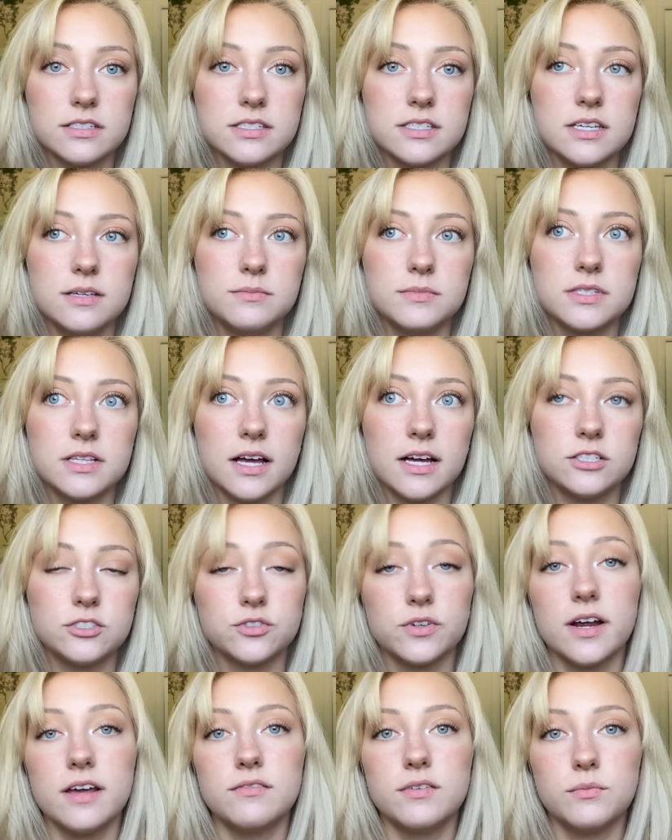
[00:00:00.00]
seems that
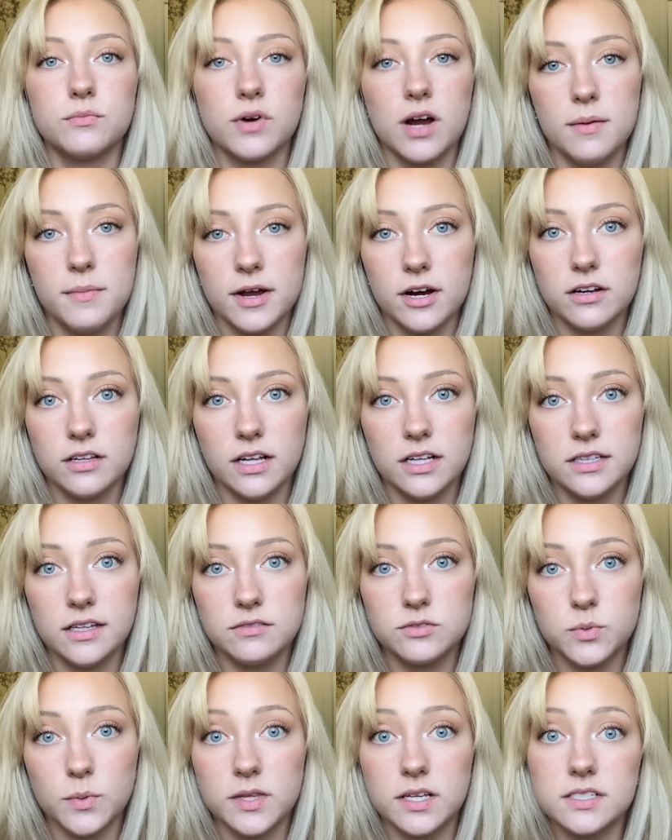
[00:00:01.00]
Draven primarily
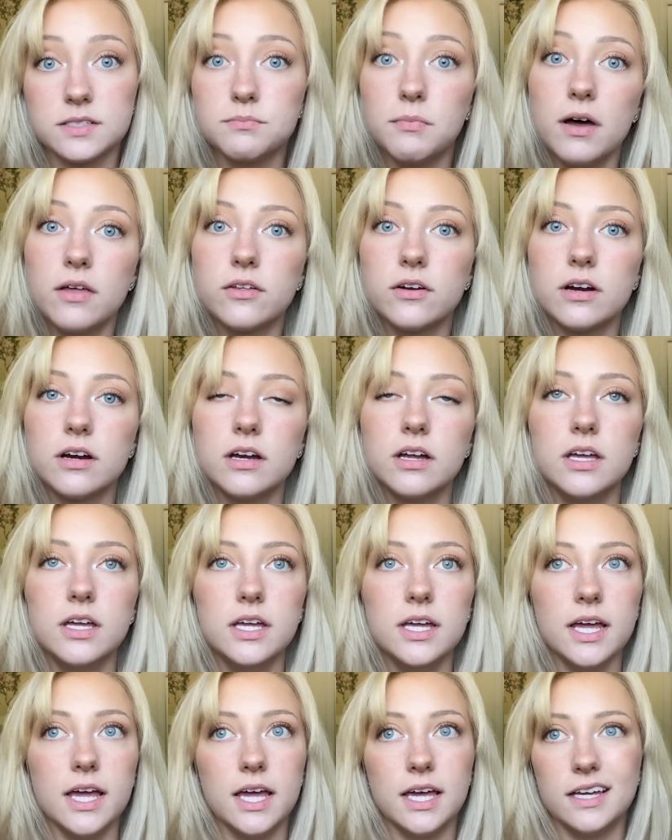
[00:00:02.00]
lives with his mother
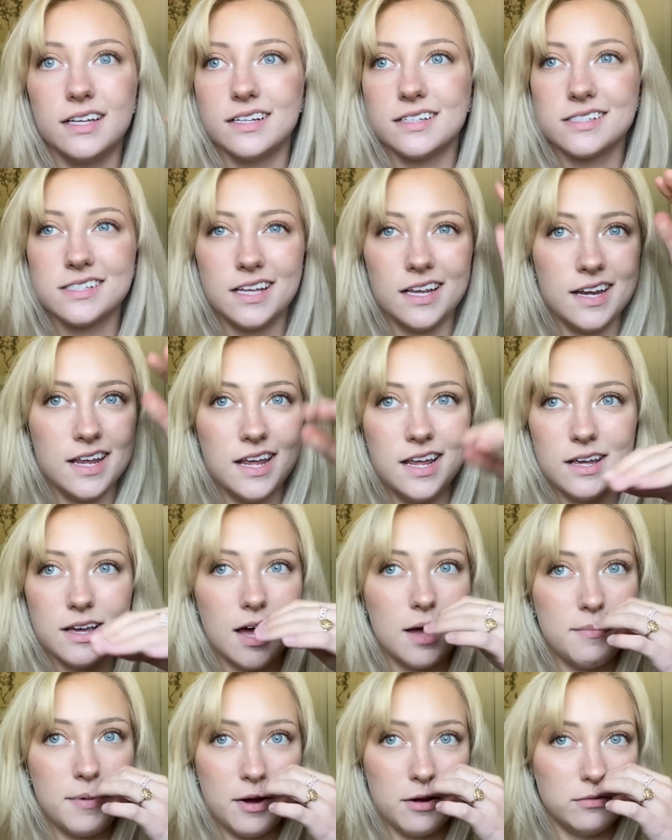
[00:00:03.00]
in a city
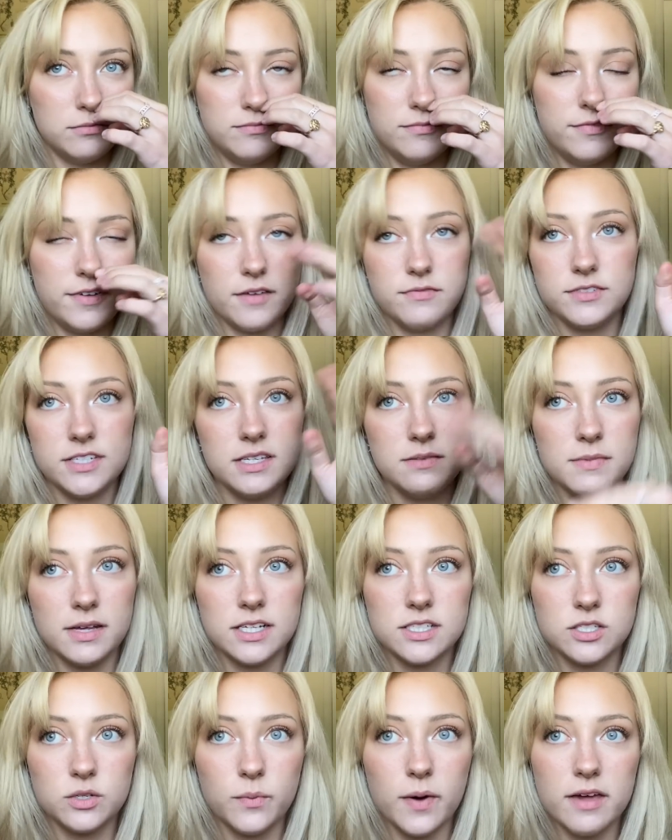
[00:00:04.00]
about 15
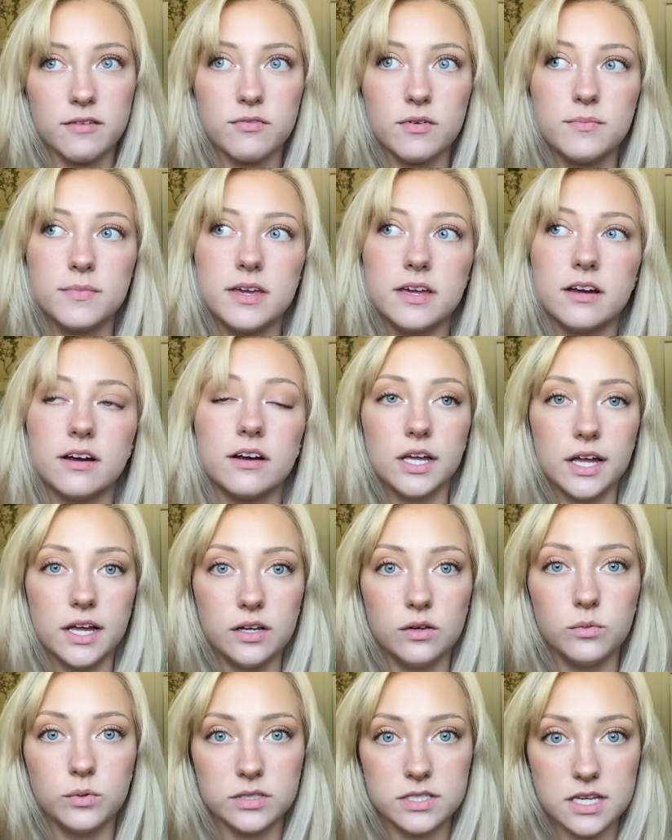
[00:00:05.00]
minutes away from here
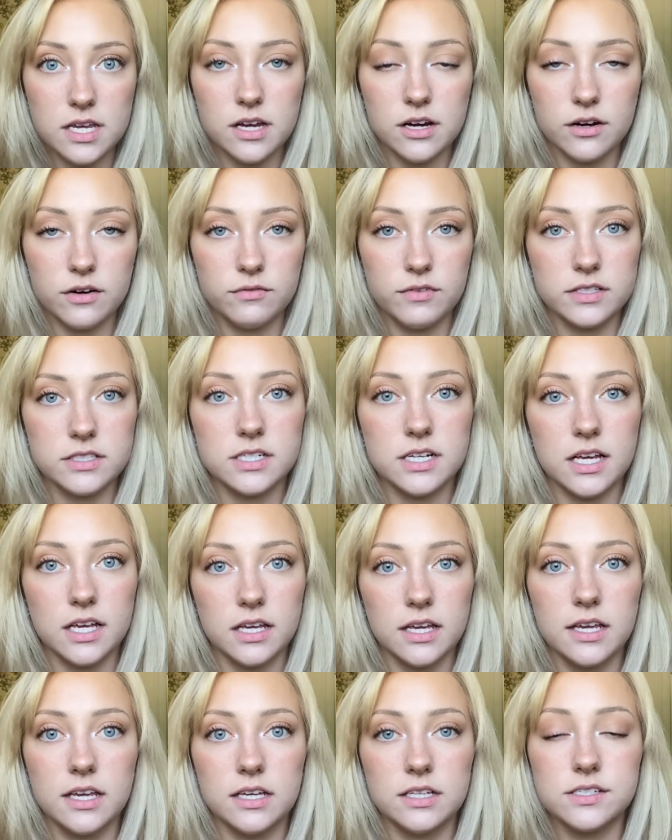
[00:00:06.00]
and was here
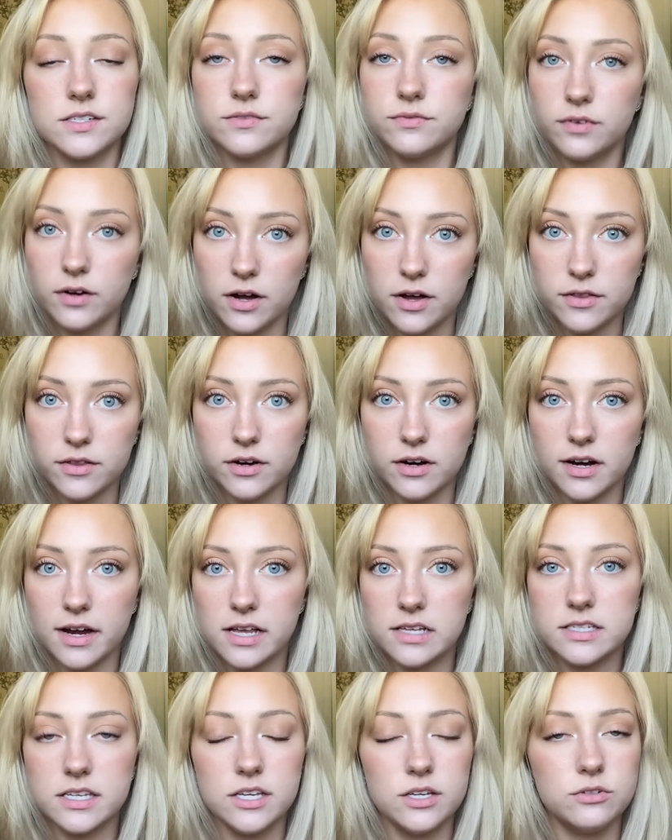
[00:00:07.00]
visiting his father
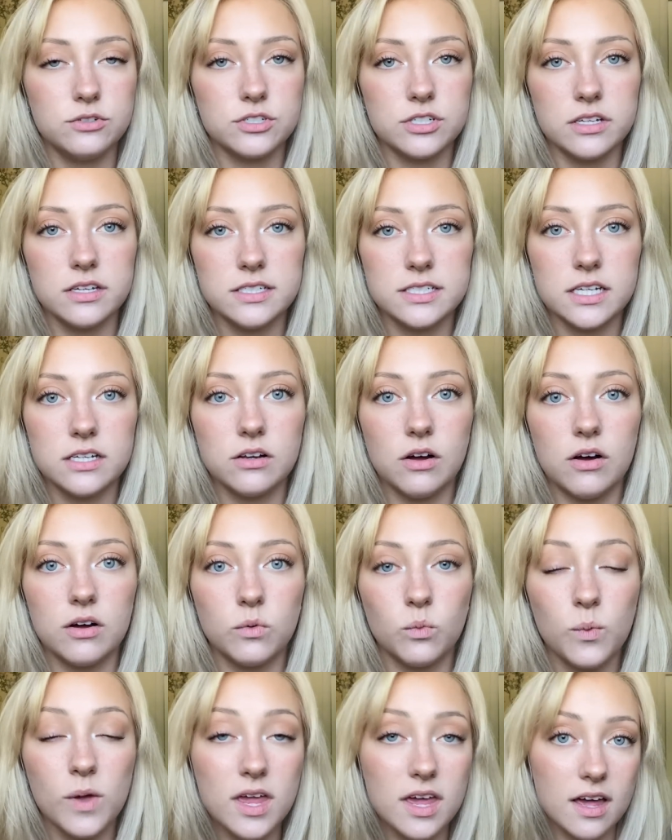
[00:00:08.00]
as he usually did
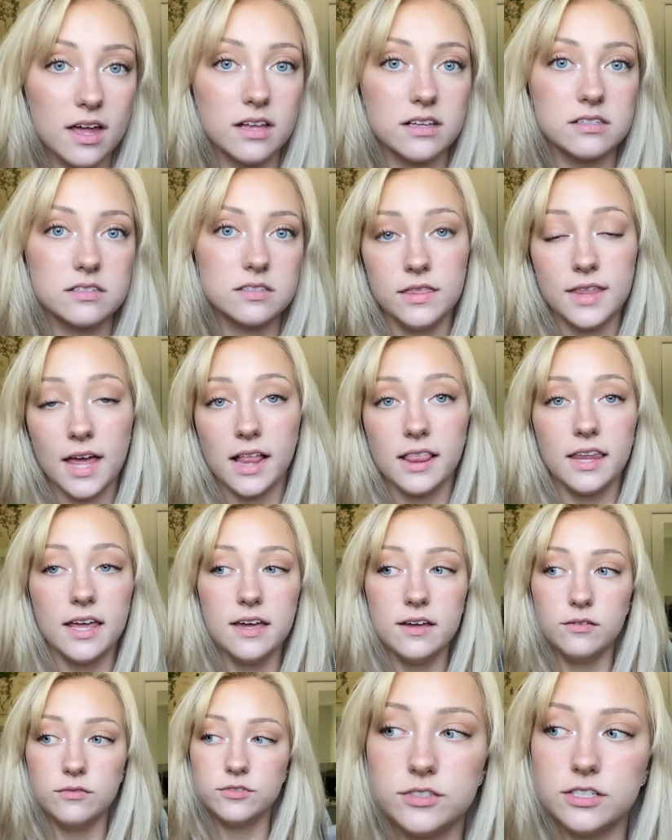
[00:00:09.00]
on weekends. They
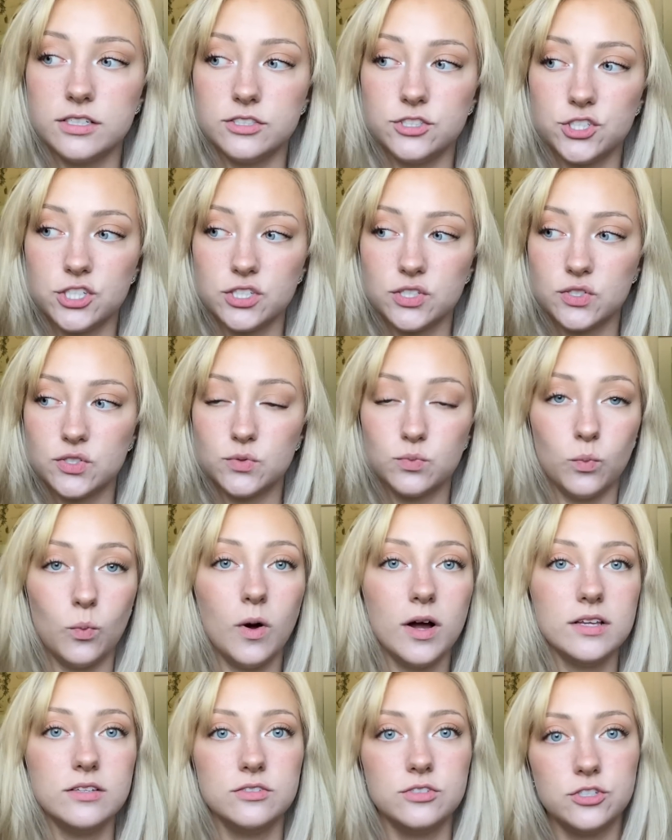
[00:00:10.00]
lived just
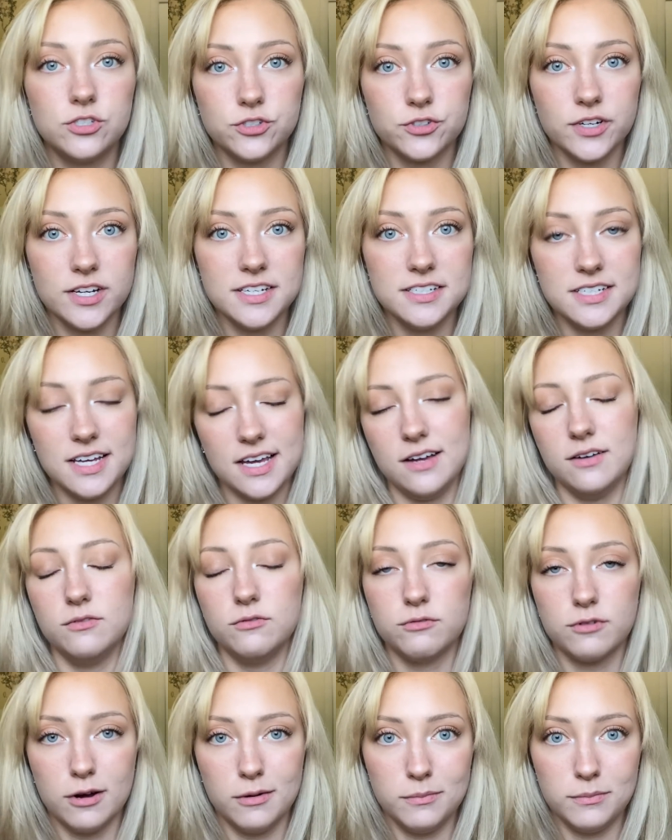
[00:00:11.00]
one street down
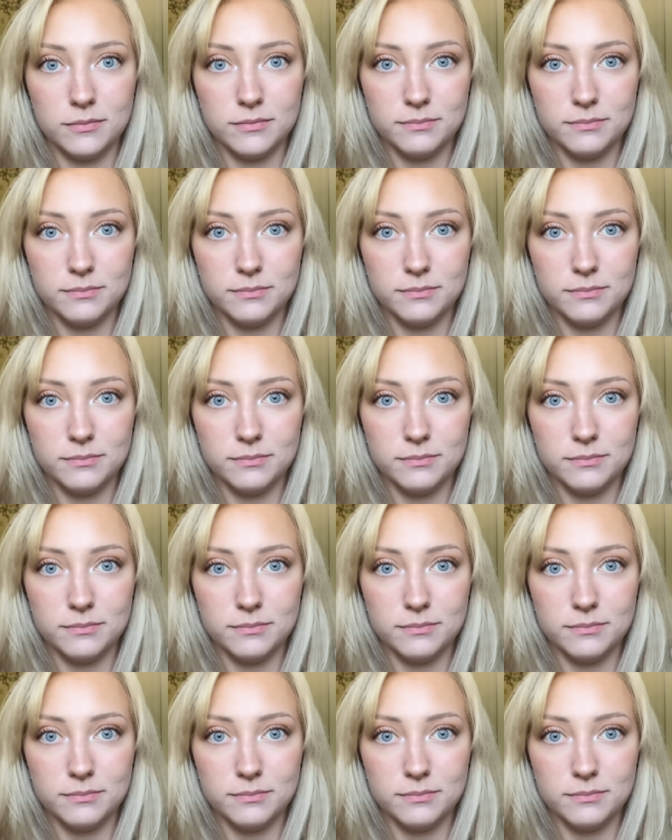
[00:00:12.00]
from